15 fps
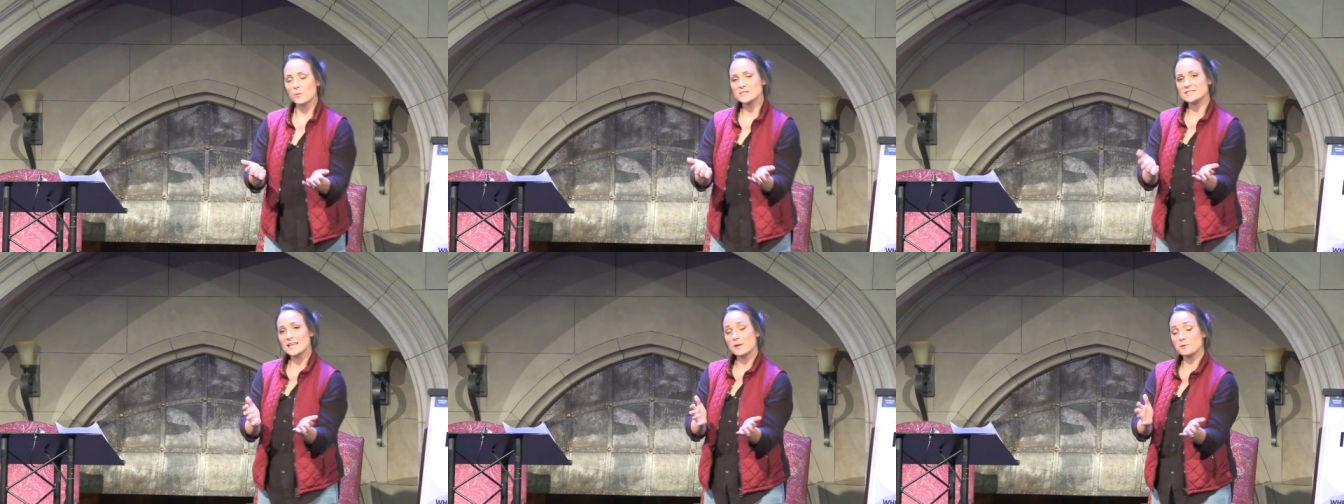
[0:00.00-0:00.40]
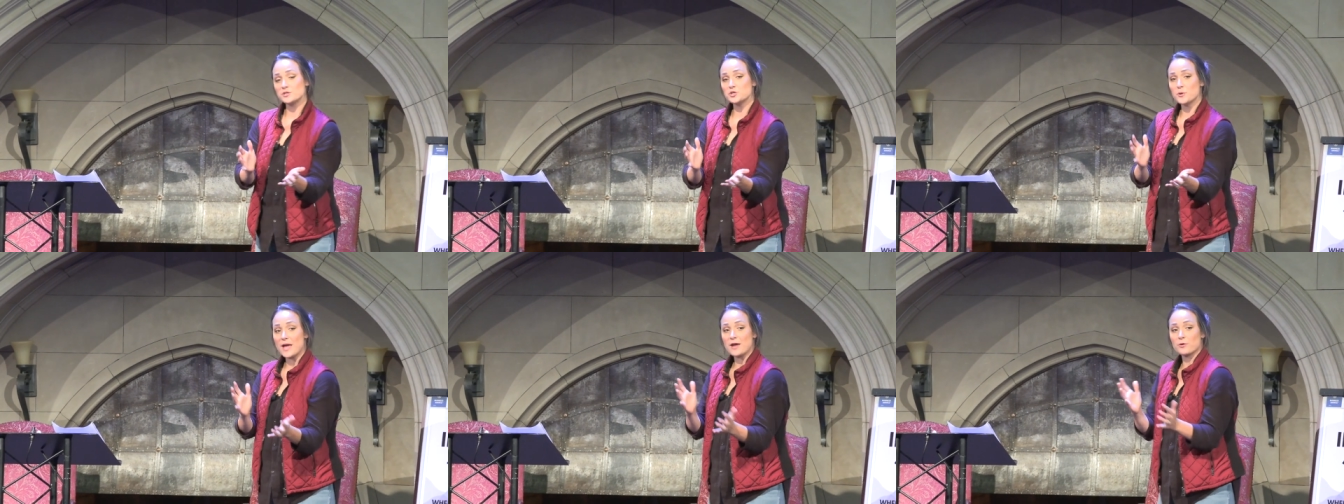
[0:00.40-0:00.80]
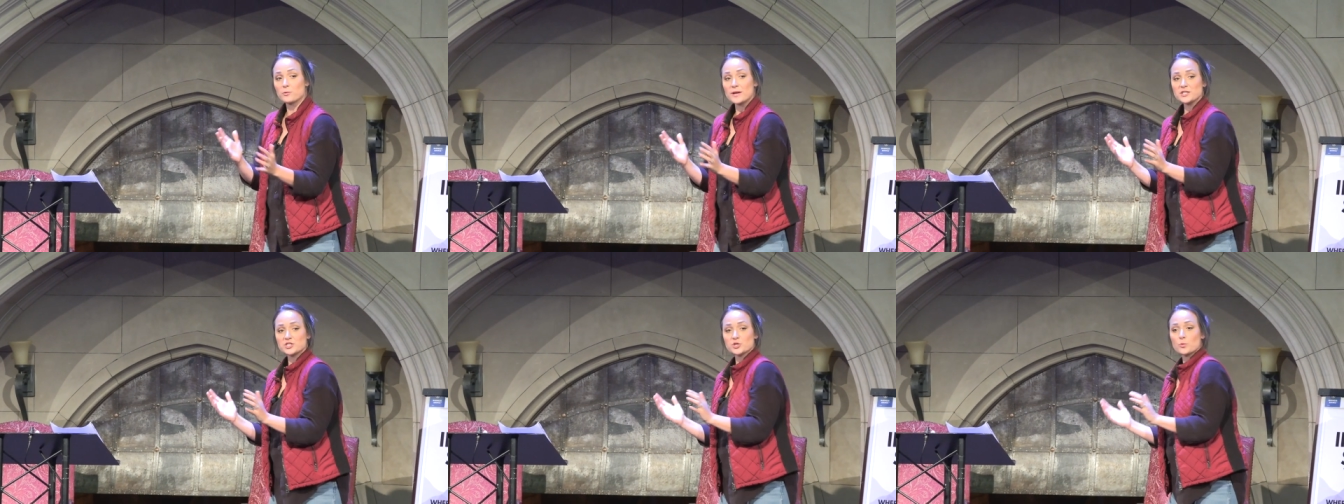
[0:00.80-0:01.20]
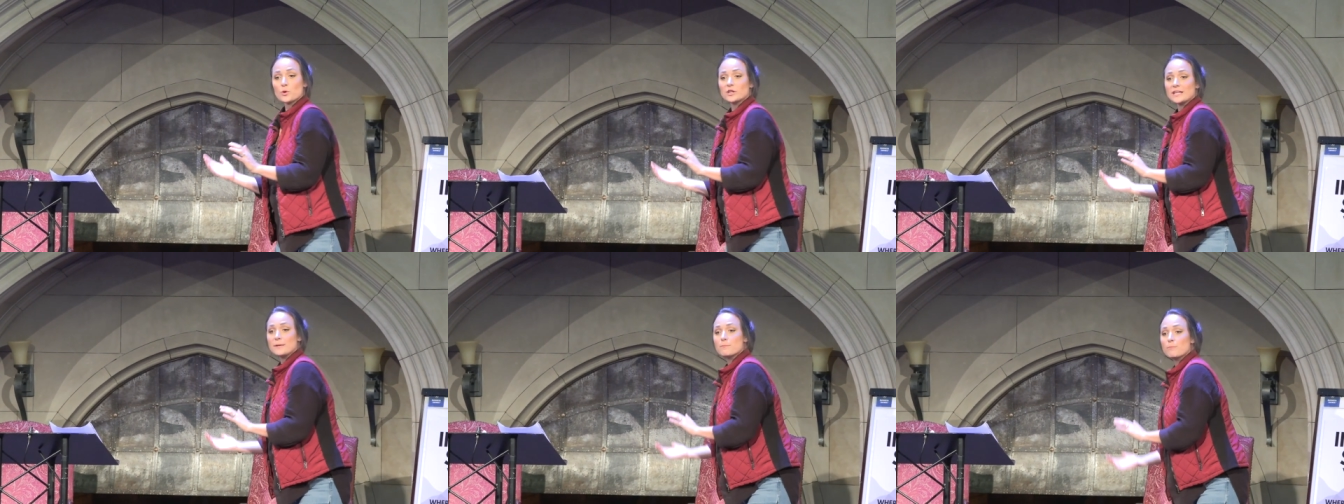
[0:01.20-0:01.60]
was they would do a
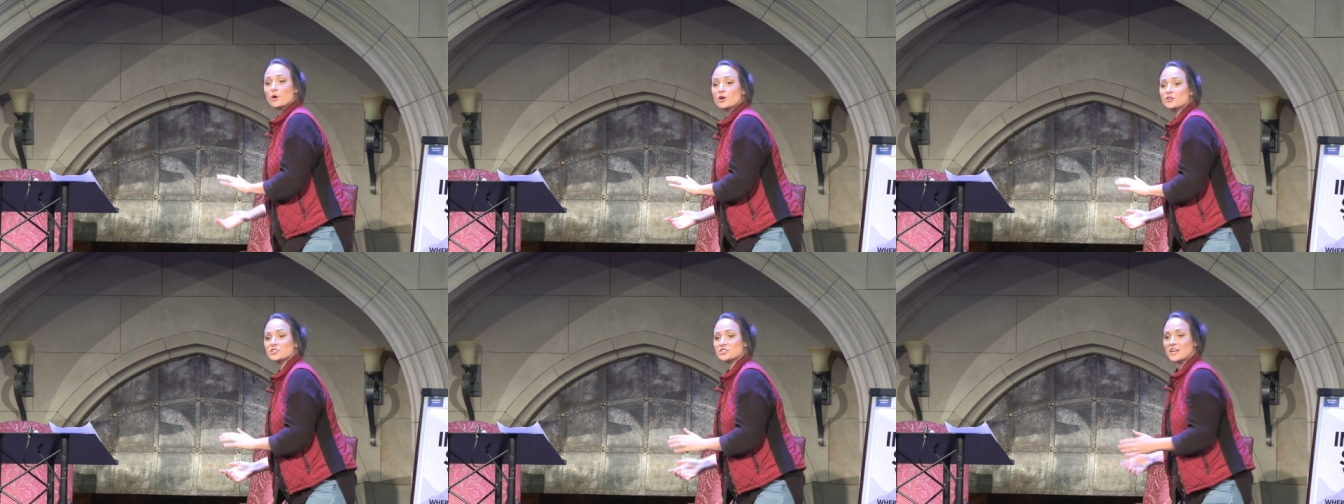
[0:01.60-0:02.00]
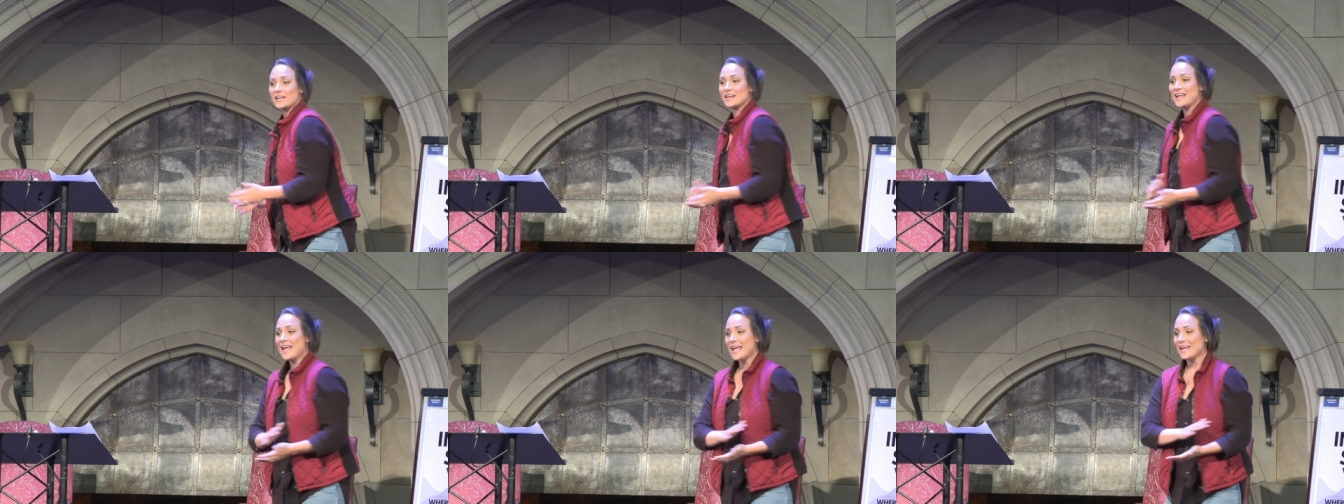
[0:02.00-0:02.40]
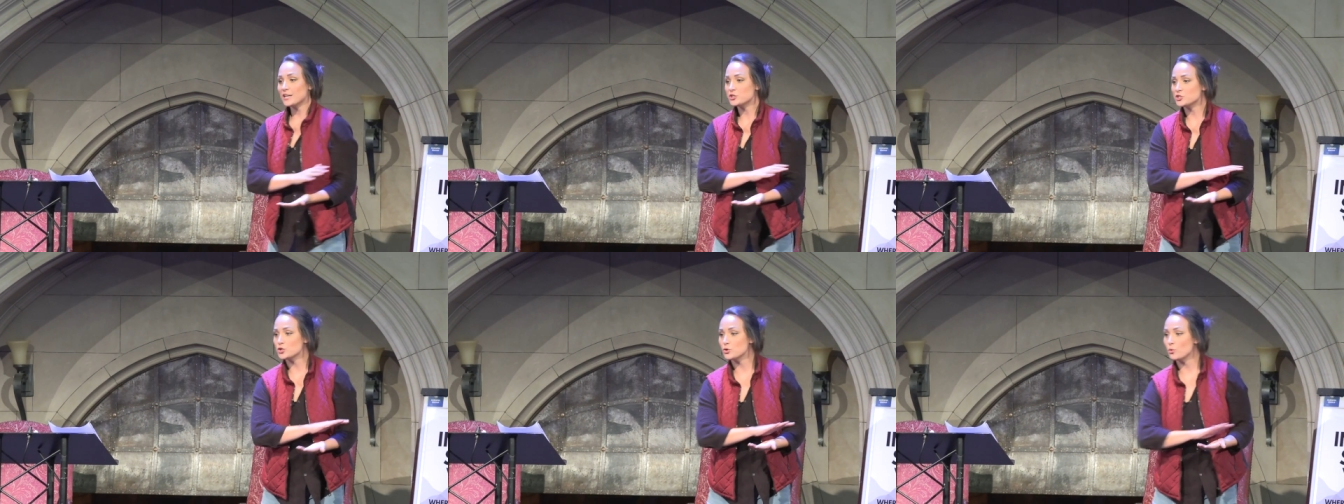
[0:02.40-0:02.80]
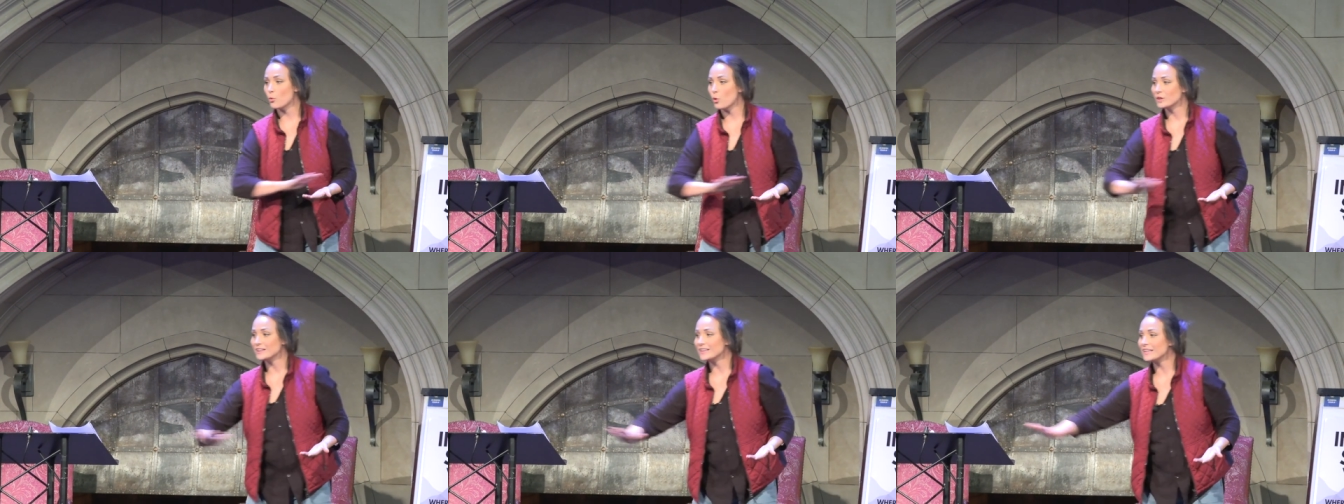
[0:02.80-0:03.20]
ritual immersion into
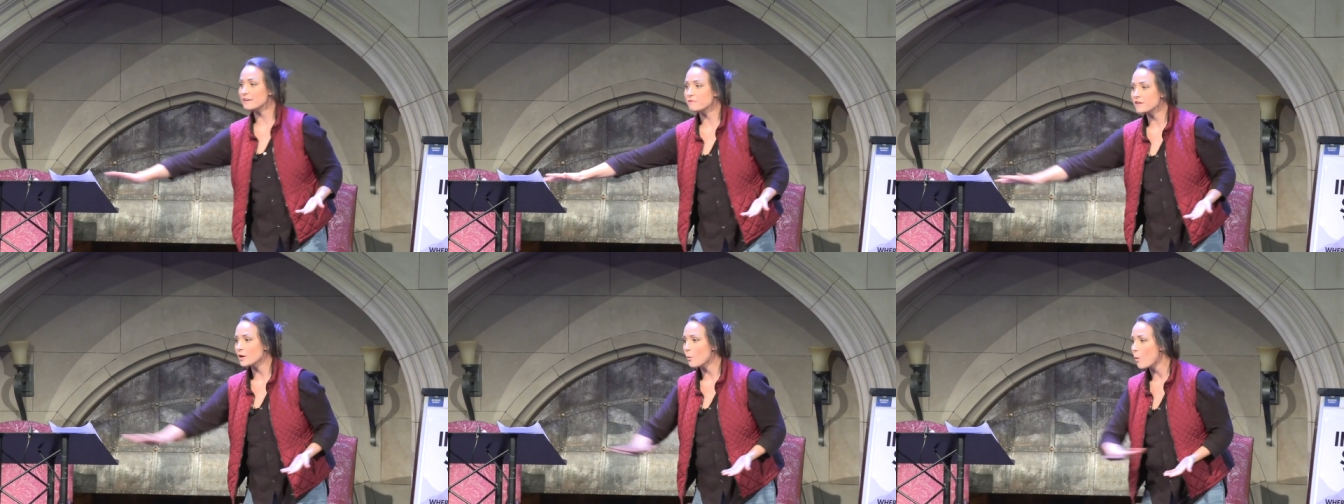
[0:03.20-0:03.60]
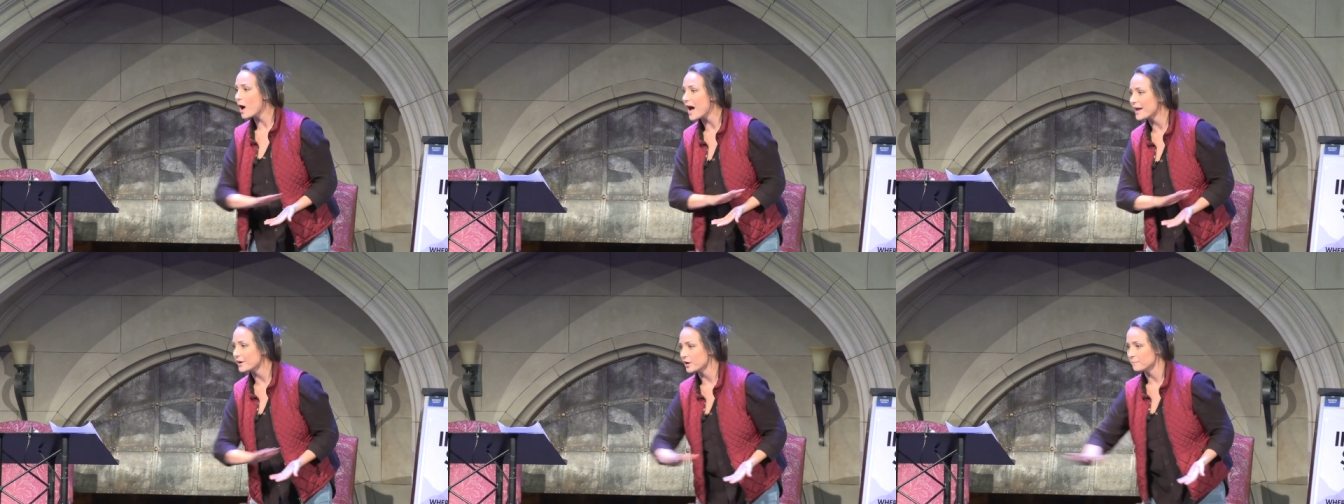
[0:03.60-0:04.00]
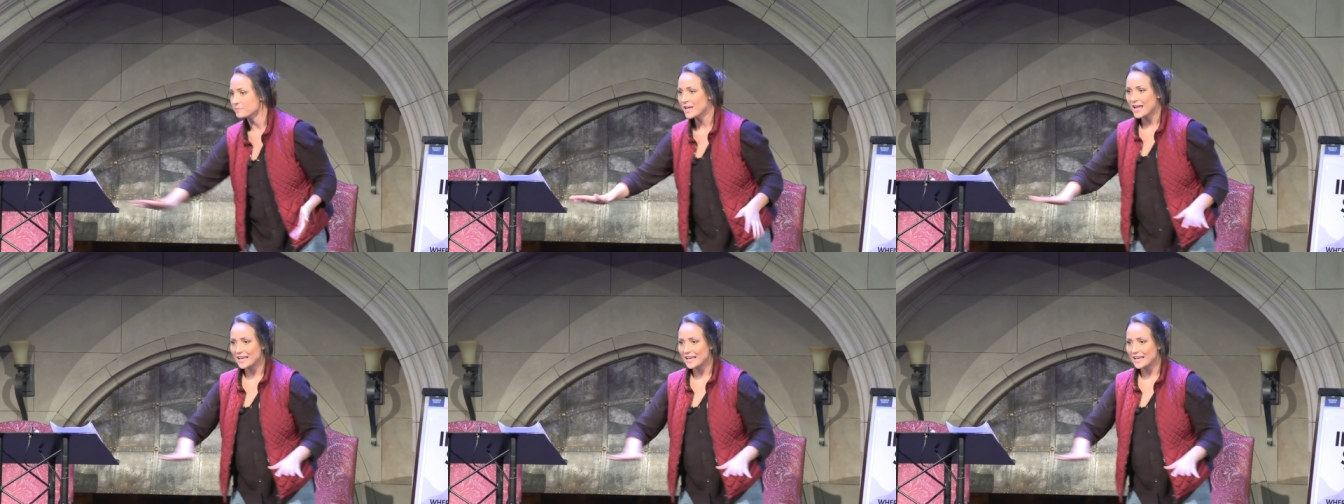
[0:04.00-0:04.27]
living water.